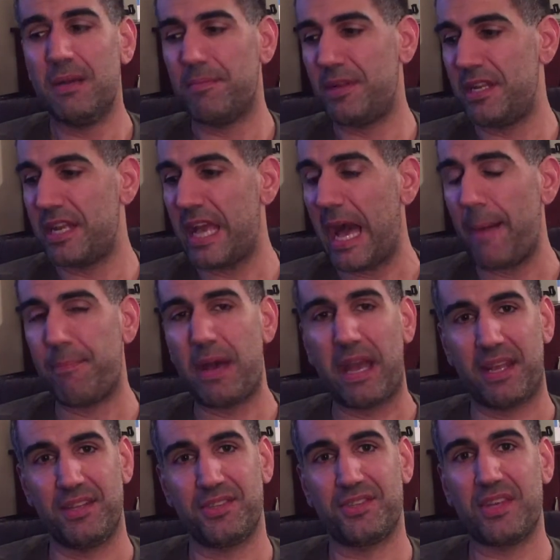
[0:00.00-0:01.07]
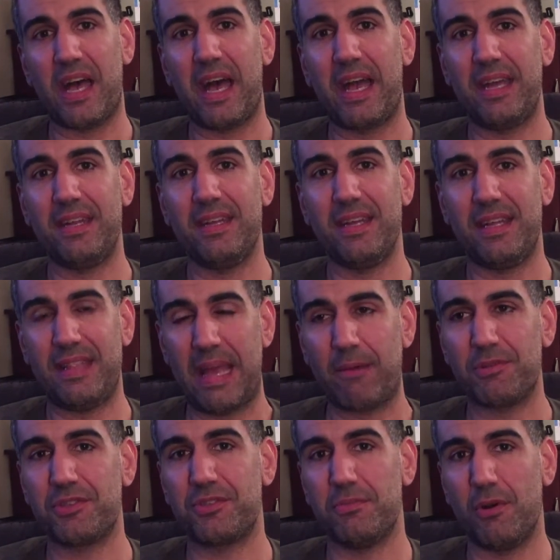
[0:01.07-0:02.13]
But he got back inside, and that
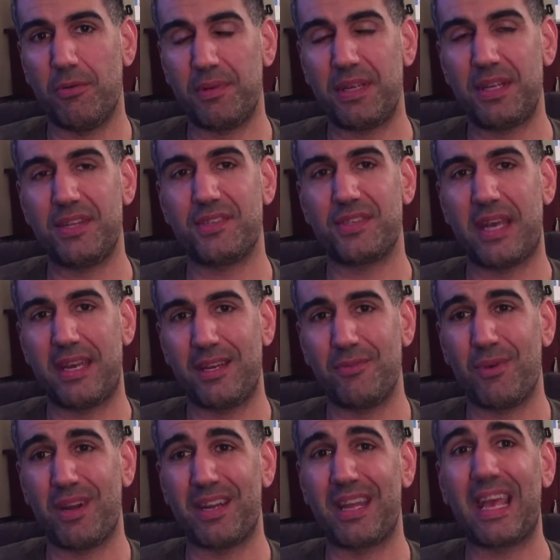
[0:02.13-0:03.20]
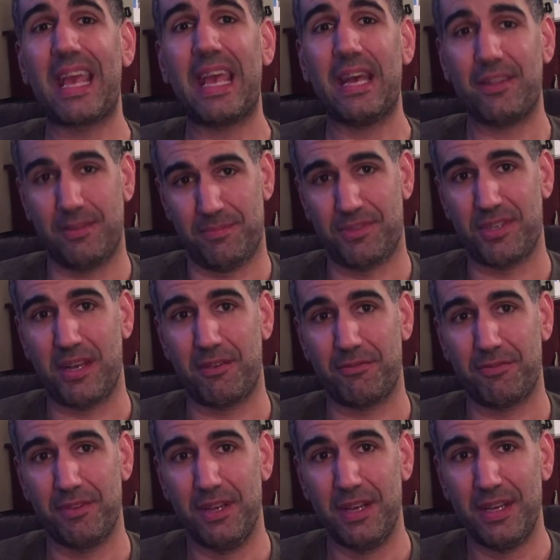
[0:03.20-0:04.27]
was the moment he decided he wanted to kill himself.
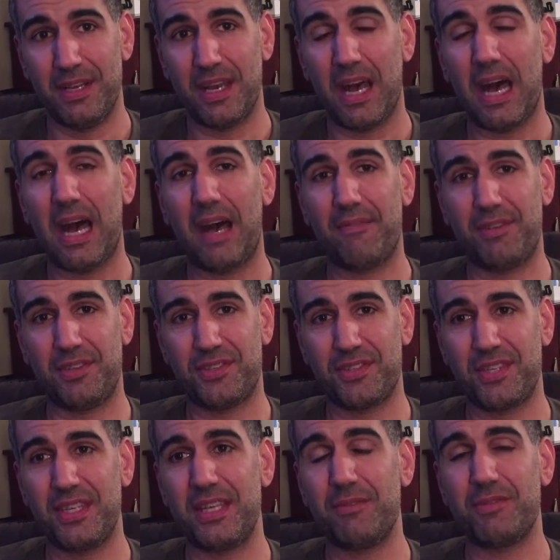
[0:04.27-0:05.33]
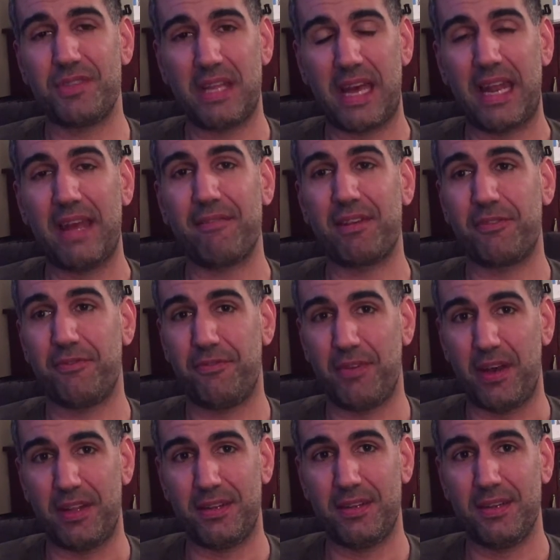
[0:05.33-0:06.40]
Obviously, he was not having
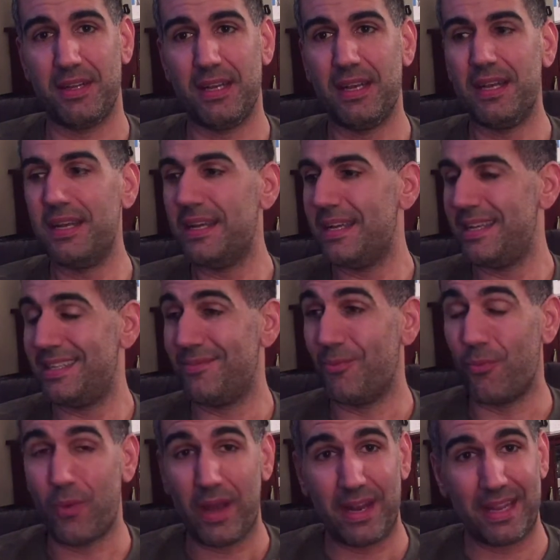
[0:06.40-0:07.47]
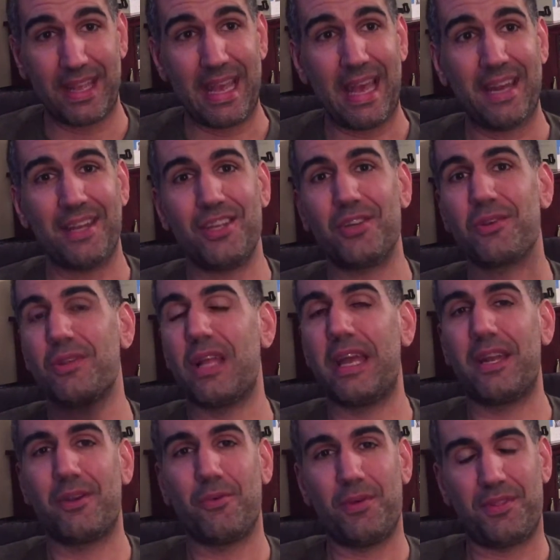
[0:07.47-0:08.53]
fun. Went again a year
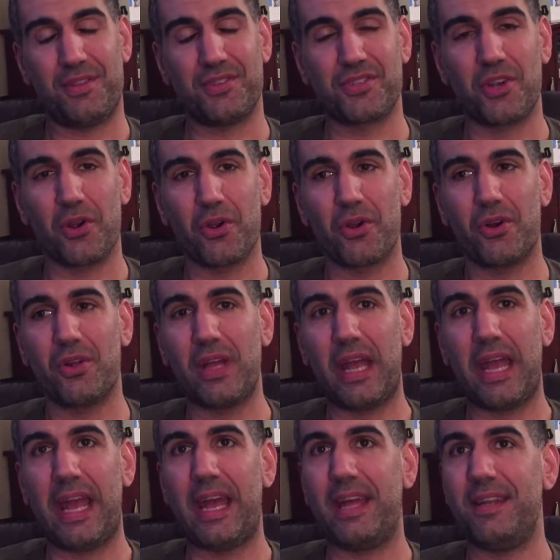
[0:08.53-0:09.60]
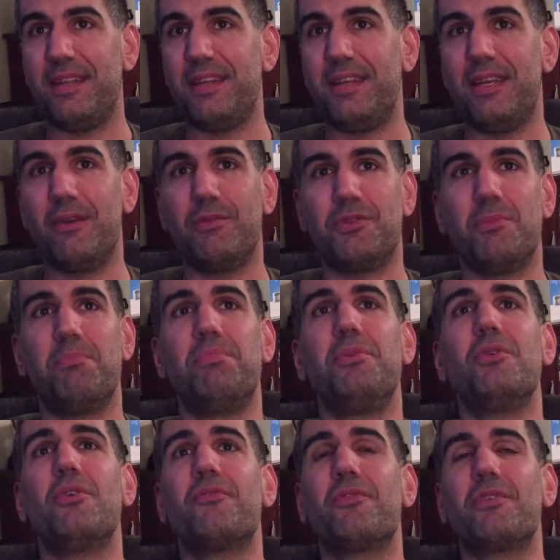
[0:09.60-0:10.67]
later with this girl, and it was a
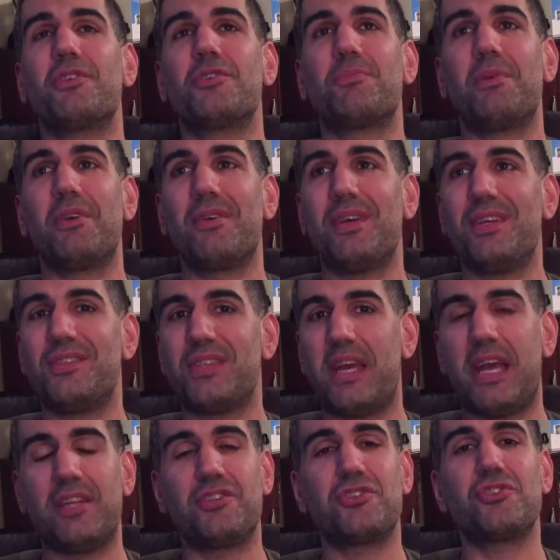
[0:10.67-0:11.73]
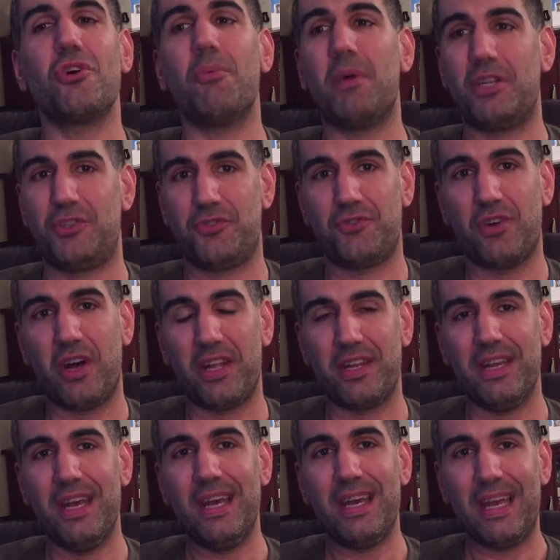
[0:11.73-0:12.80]
beautiful experience. They had so much fun.
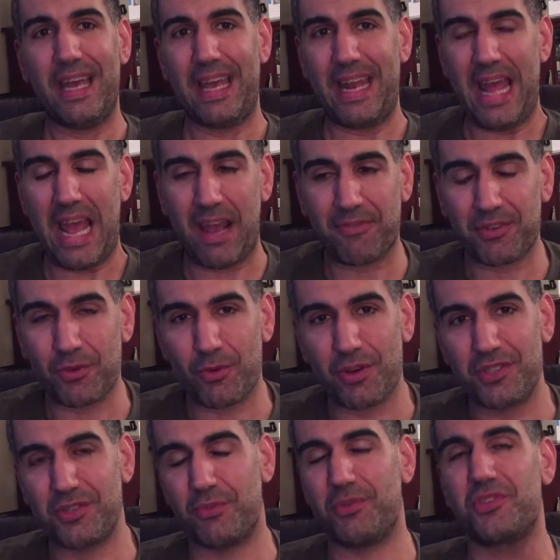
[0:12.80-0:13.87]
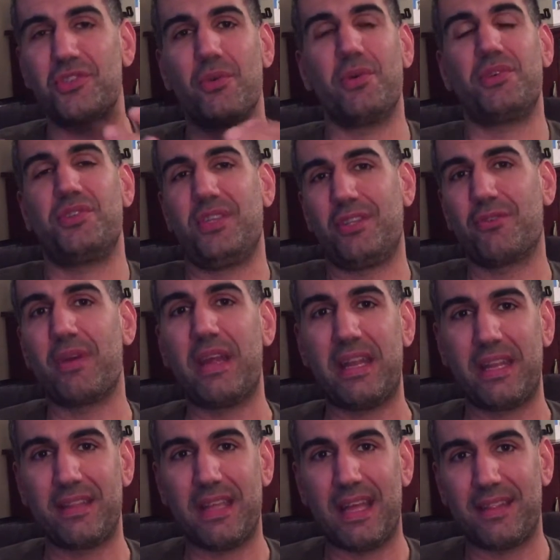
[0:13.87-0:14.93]
And afterwards, it was so
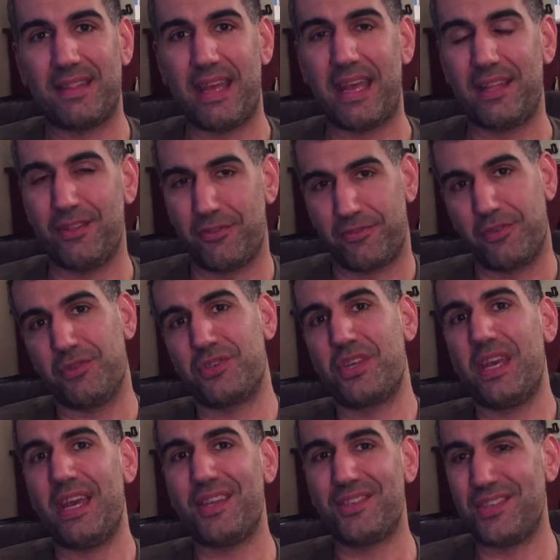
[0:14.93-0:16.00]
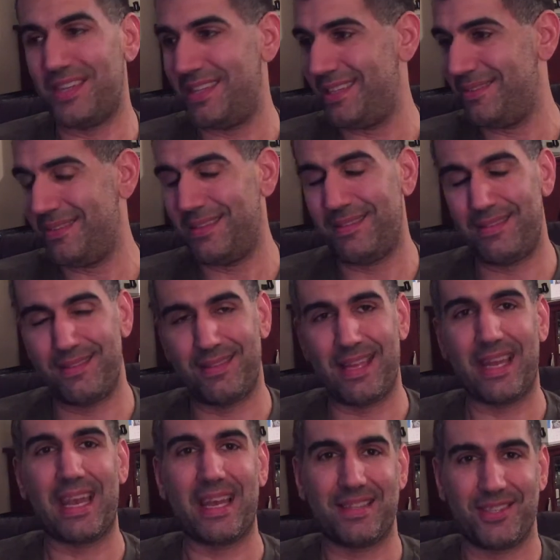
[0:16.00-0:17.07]
exhilarating that they had their first kiss, and they
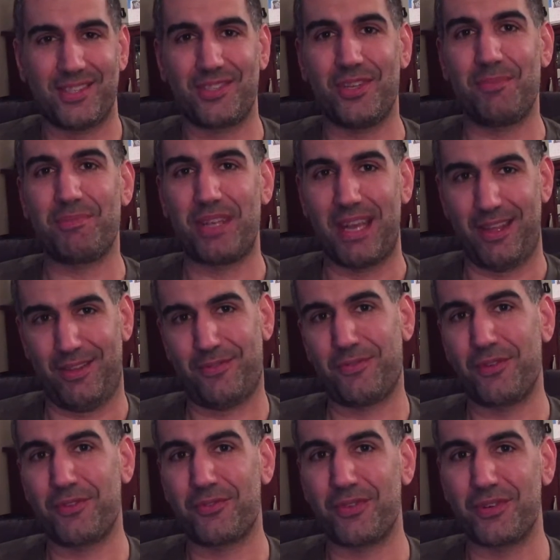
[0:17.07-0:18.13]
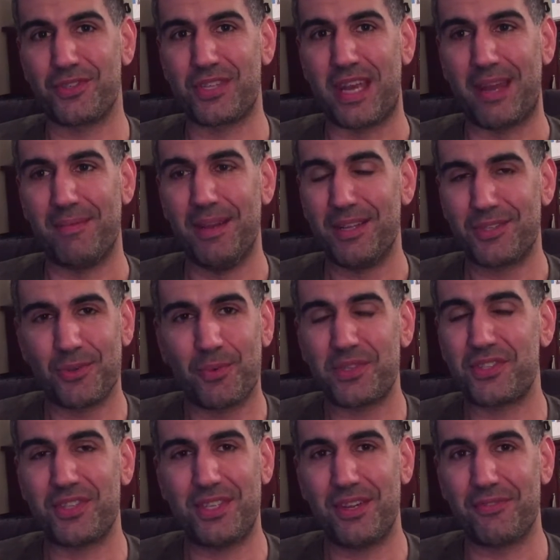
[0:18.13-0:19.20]
got to sleep together for the first time. So what's
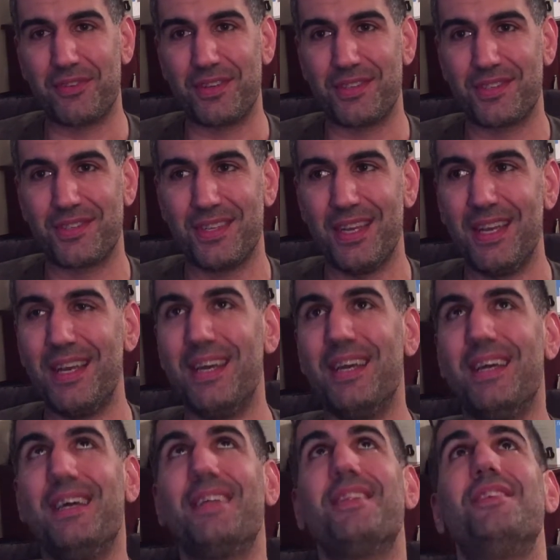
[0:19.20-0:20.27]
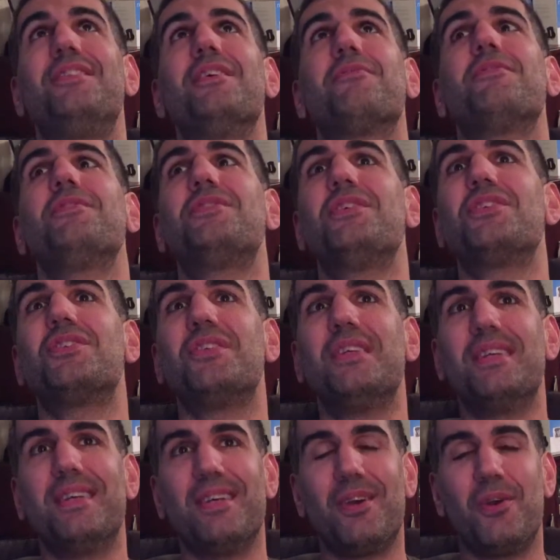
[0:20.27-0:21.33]
the difference? The difference is
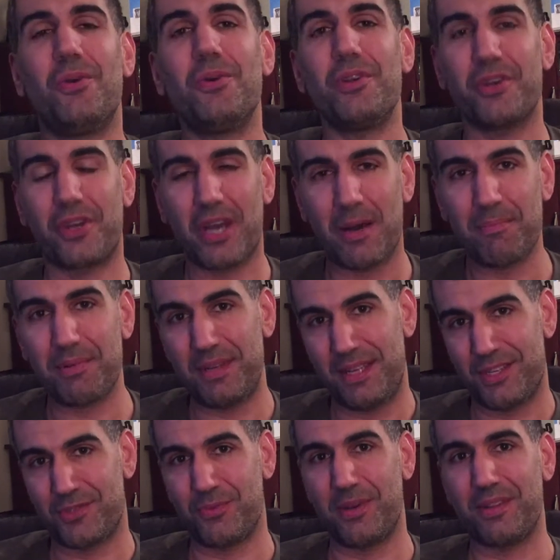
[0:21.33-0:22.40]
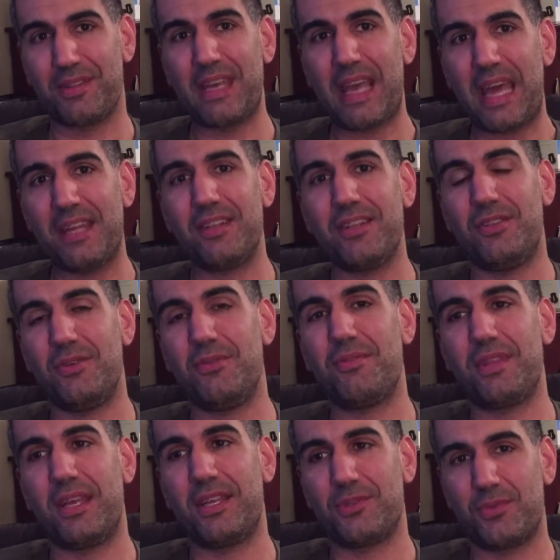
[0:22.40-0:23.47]
who your company is with. Getting to do
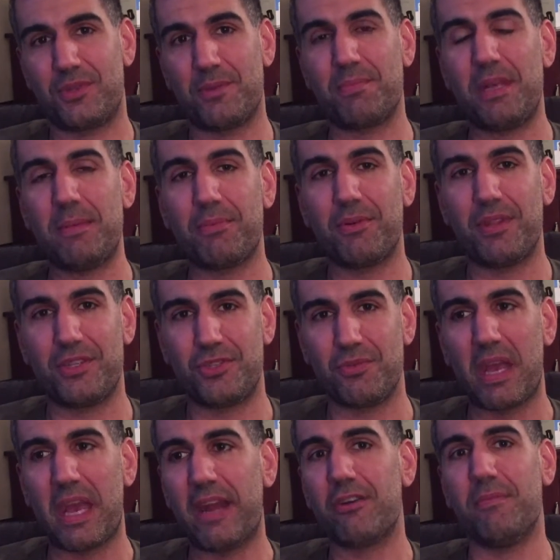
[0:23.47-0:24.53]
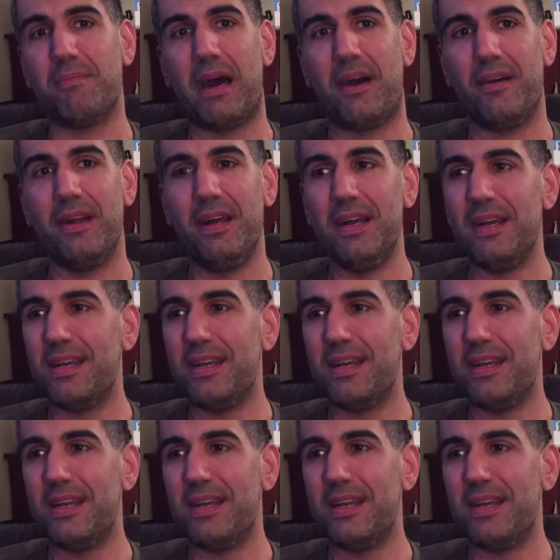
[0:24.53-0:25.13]
things with the people that you care about.